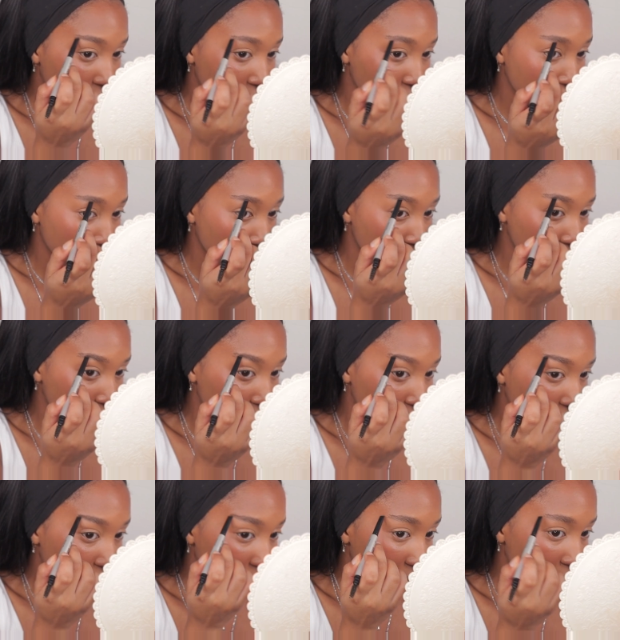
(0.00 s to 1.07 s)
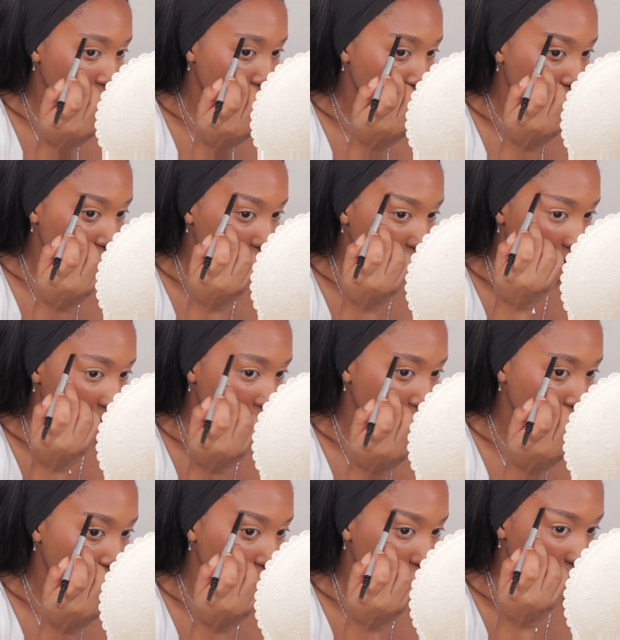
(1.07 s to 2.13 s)
and try to see if I can't make the
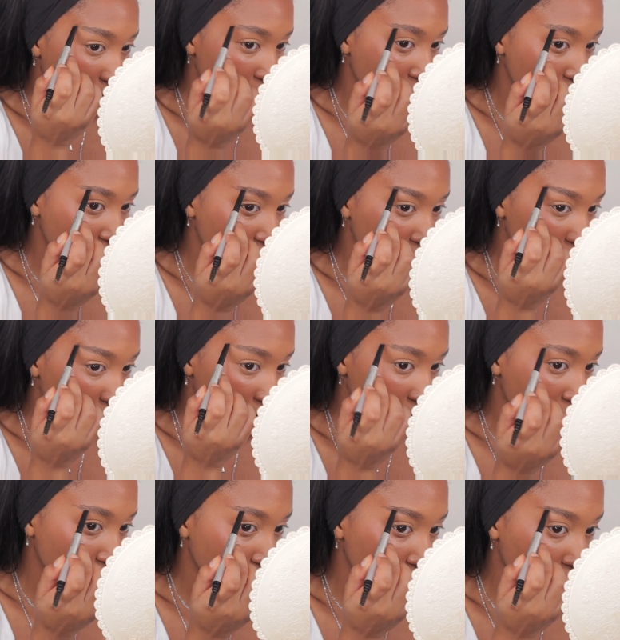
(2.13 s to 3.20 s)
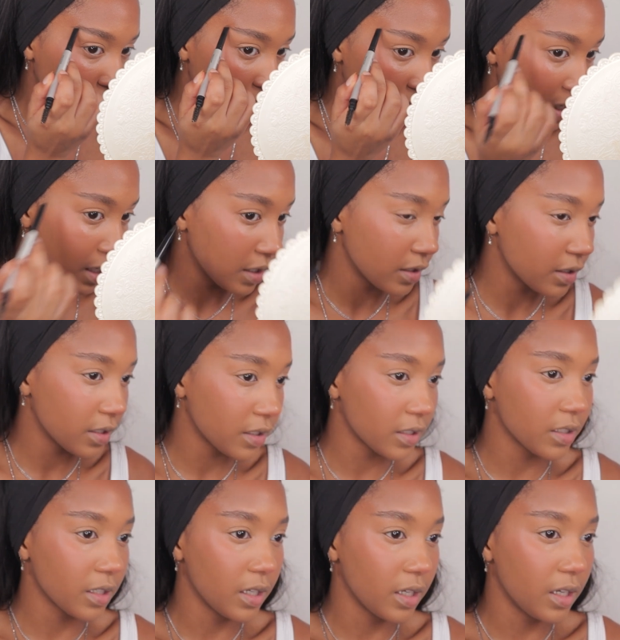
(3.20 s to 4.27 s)
tail more
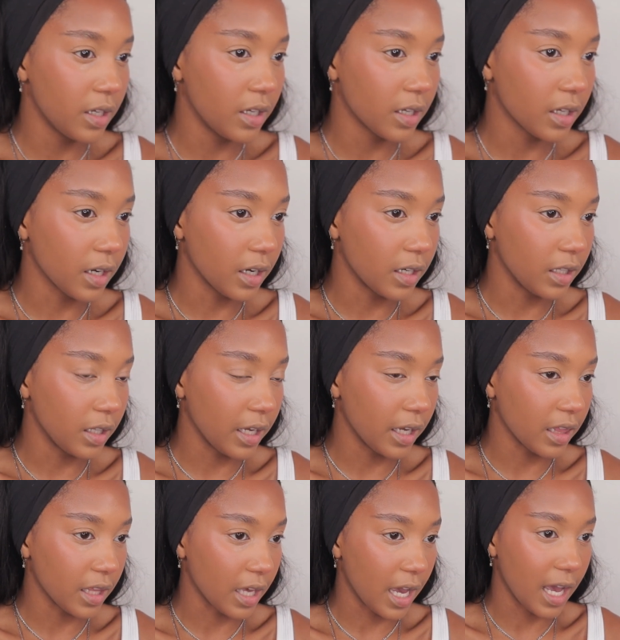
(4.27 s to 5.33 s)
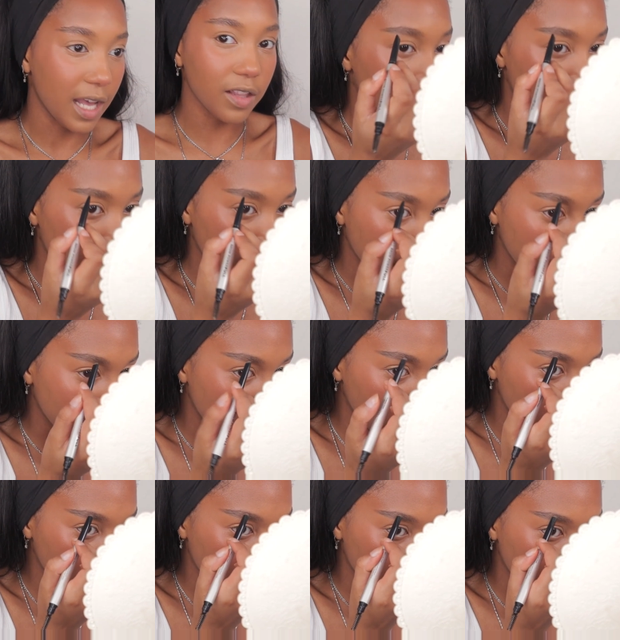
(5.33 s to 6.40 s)
straight. Kind of like that. And then I'm gonna
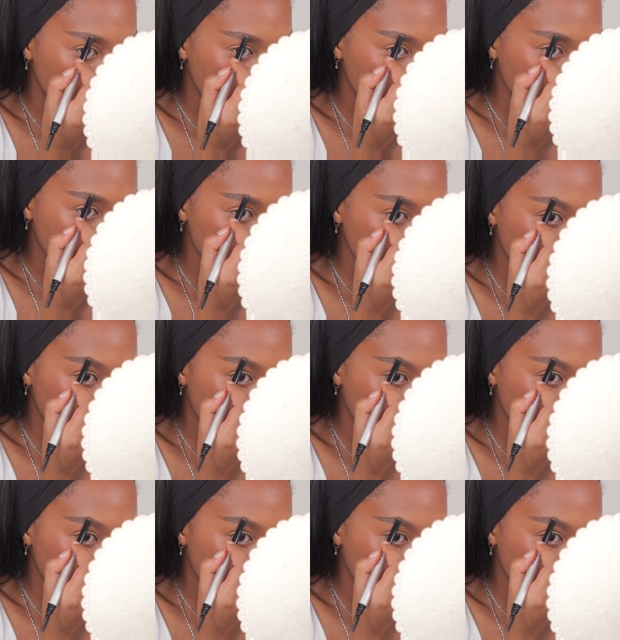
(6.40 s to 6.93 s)
just go along the